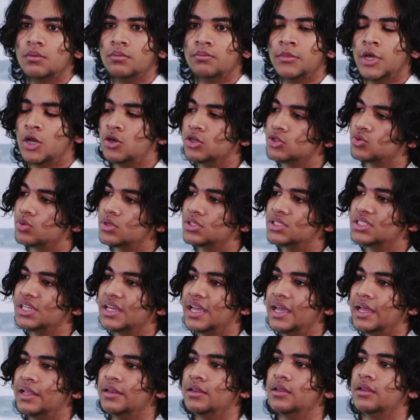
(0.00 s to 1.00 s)
Because once
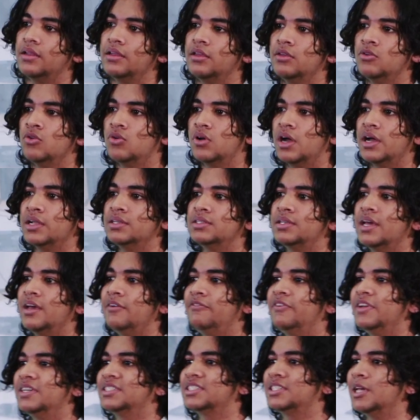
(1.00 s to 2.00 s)
again, you can't
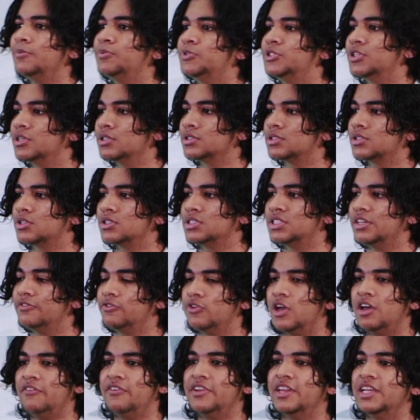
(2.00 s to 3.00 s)
have exceptions, because if
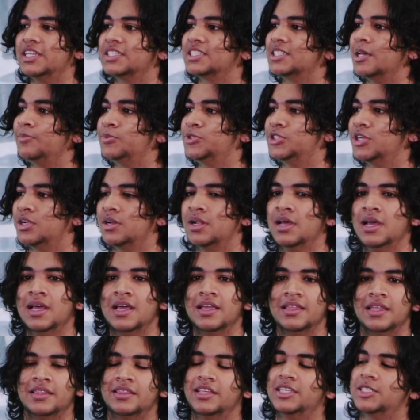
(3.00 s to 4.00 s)
you have an exception,
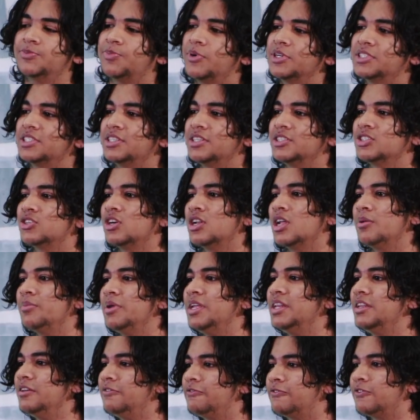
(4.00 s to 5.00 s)
then this person is going to
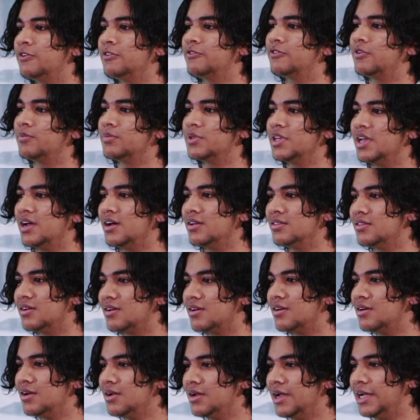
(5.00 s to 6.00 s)
be different from the
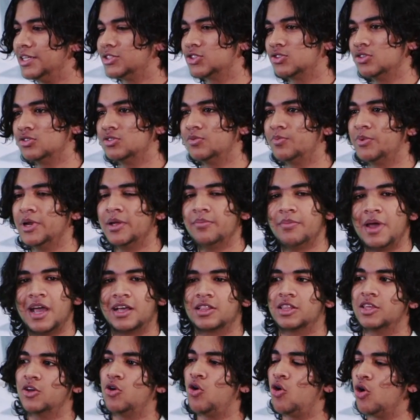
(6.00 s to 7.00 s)
other. It's going to bring
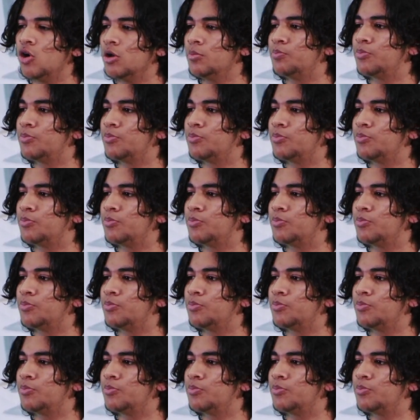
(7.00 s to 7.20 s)
back the whole